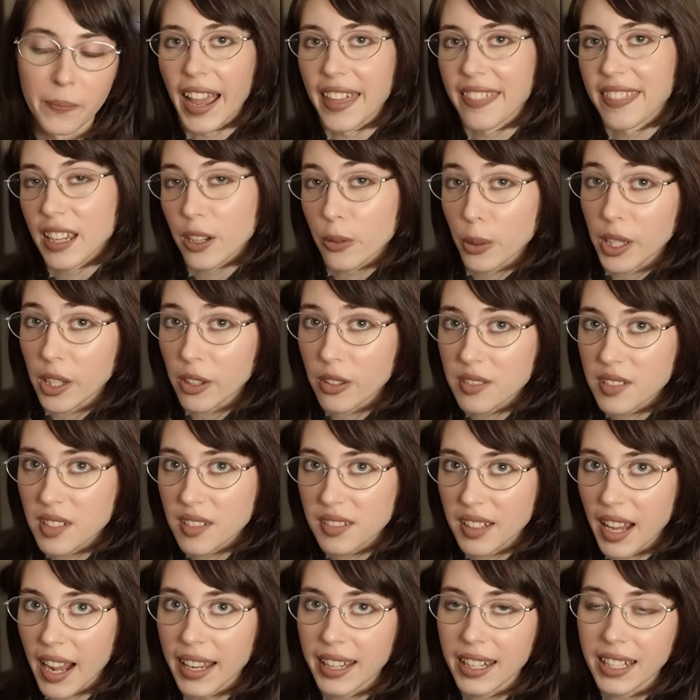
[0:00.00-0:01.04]
I think Riku's
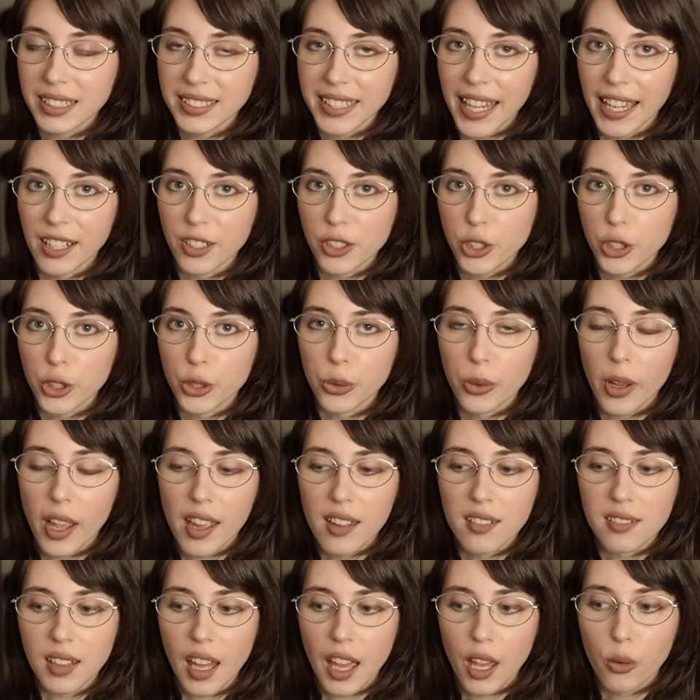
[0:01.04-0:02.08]
design in X-2
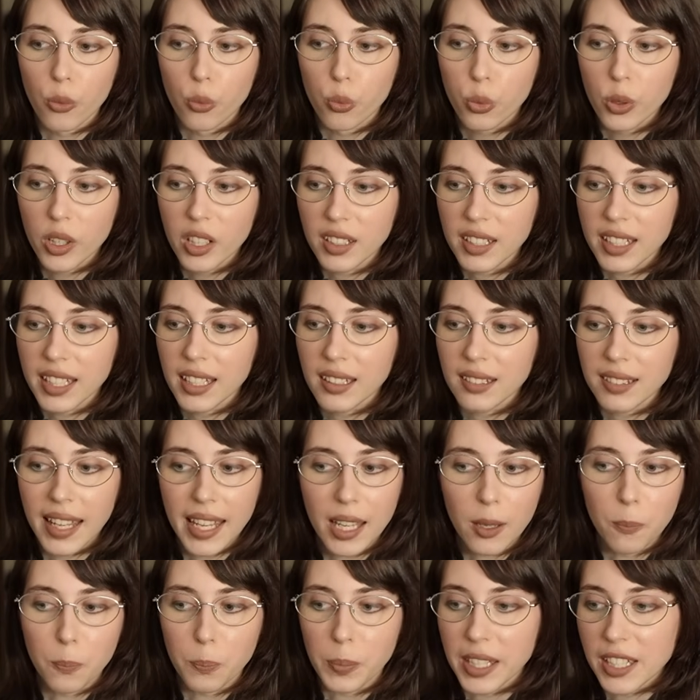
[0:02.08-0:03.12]
is a really
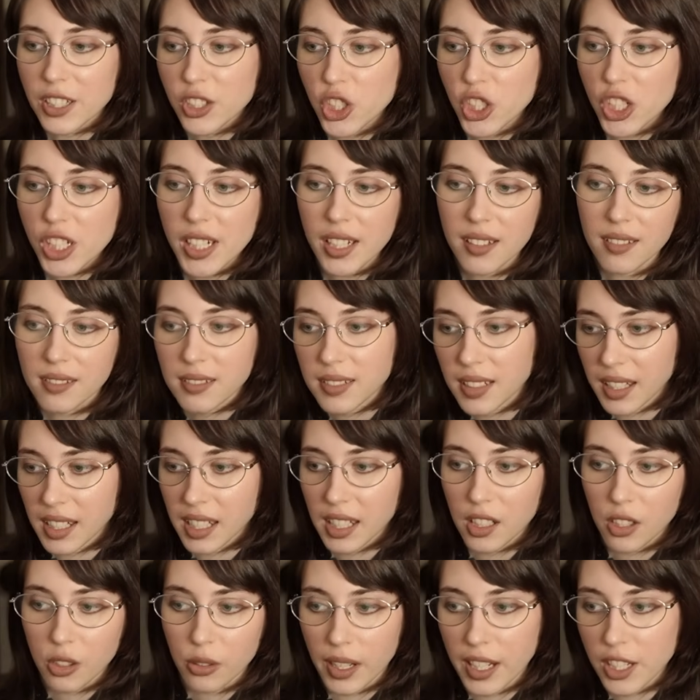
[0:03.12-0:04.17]
like beachy and
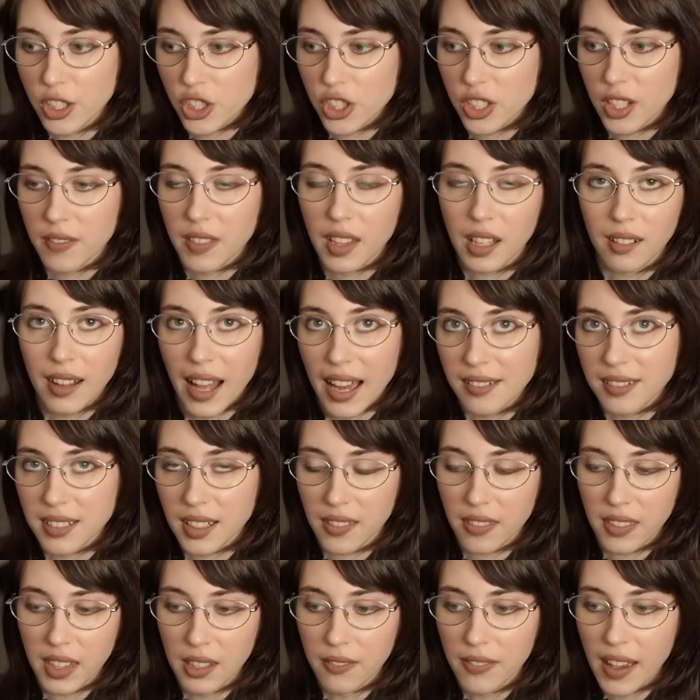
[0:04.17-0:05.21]
sunny iteration of the
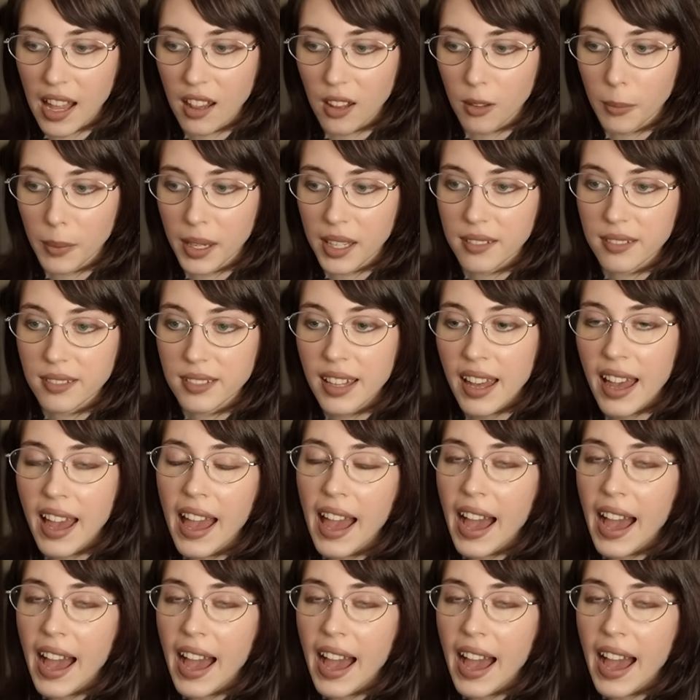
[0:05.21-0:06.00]
classic thief elements.